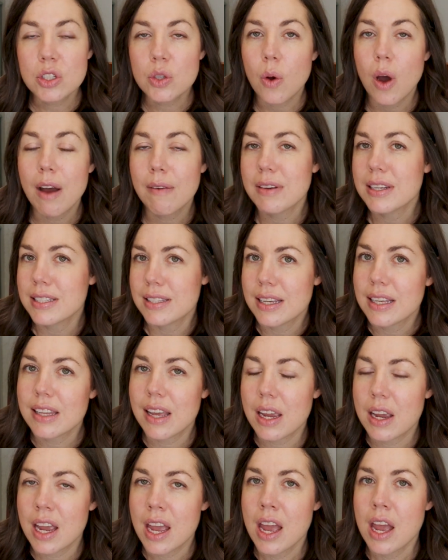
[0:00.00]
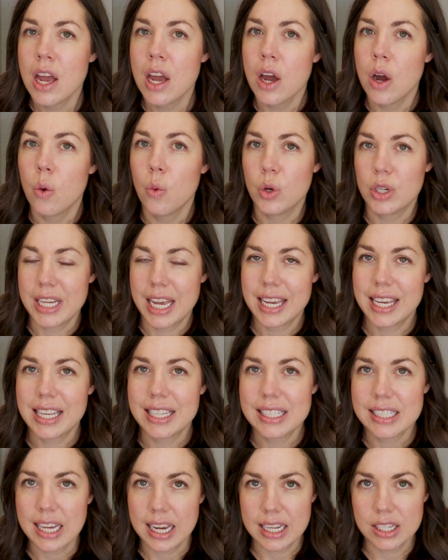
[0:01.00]
So obviously they were
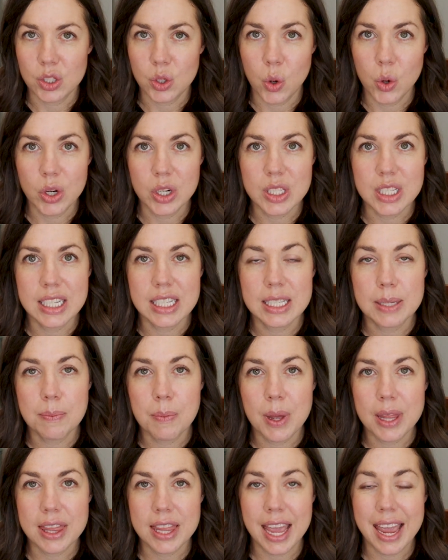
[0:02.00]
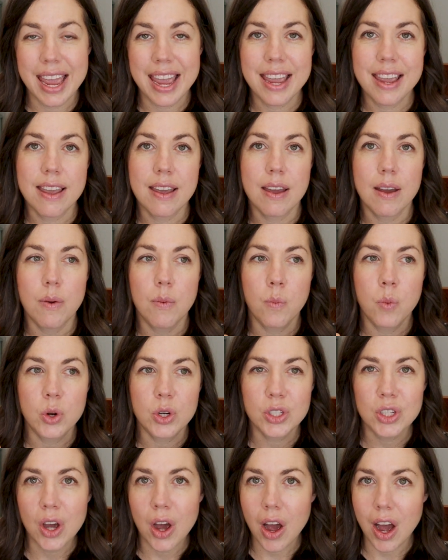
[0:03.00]
taking science courses, but they
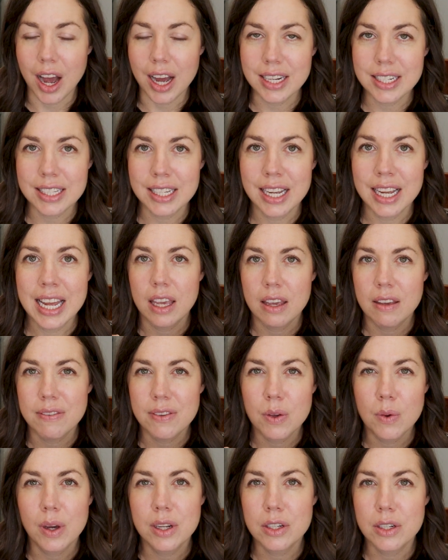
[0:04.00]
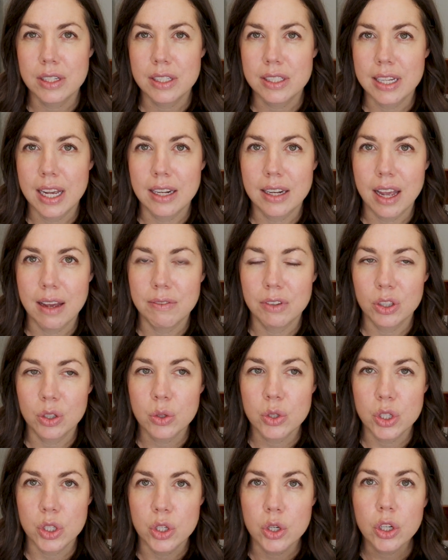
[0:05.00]
were taught, if you understand
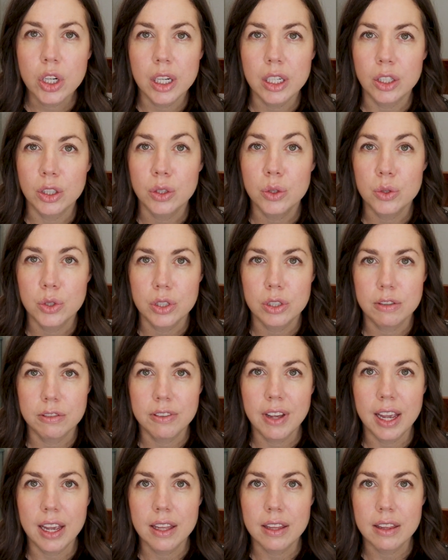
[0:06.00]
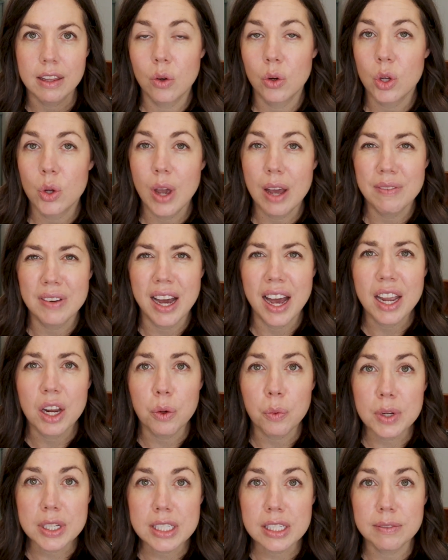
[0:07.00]
evolution, you're gonna lose your faith, or you have a
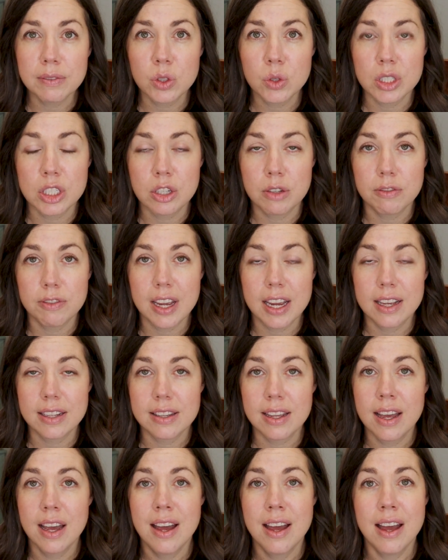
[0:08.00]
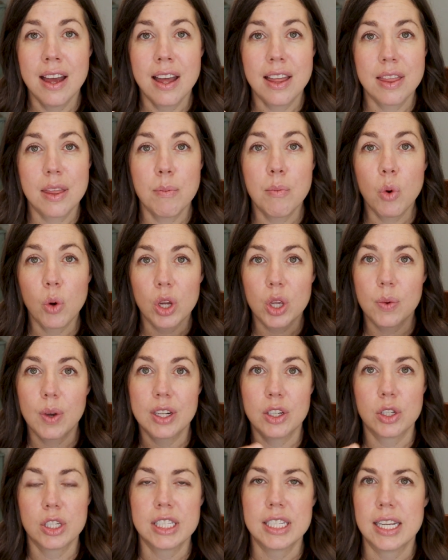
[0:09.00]
higher risk of losing your faith the more you
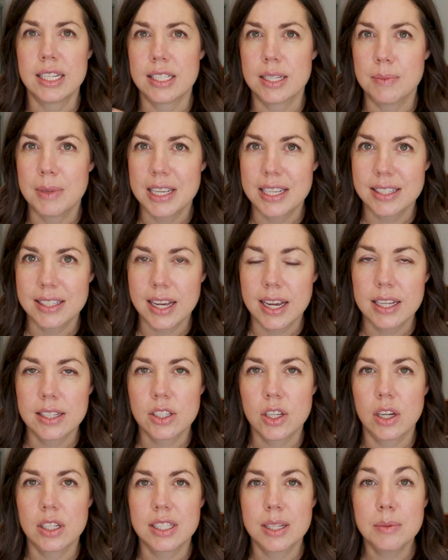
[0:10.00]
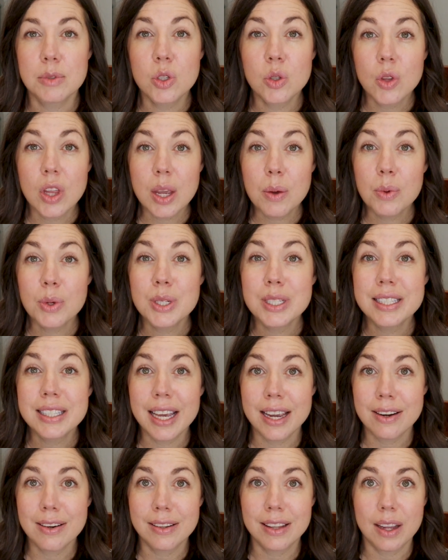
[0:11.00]
understand some of these science concepts. So they were
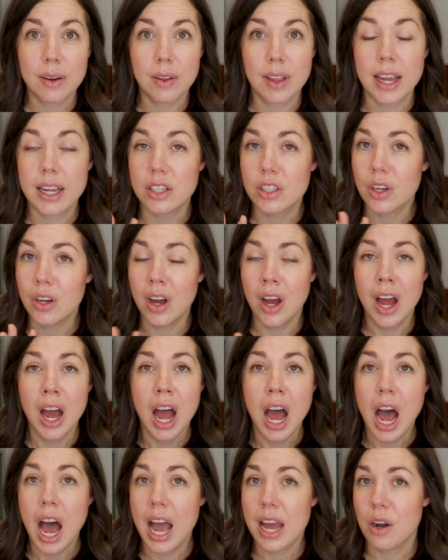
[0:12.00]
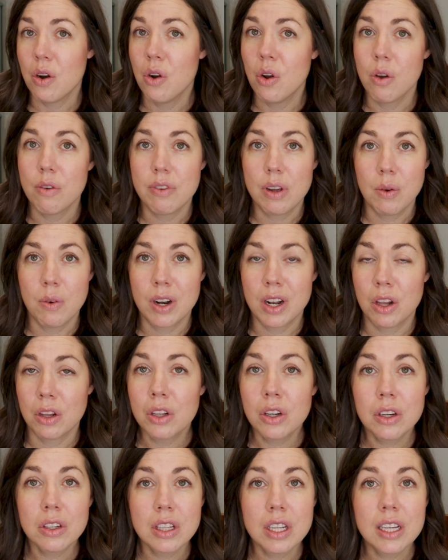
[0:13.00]
scared. They were like, don't, I don't know if I wanna
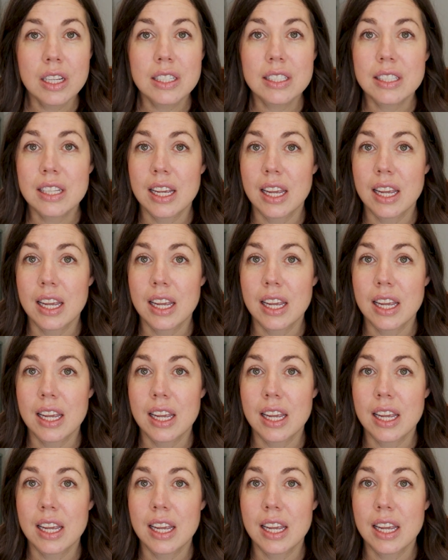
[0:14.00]
learn this.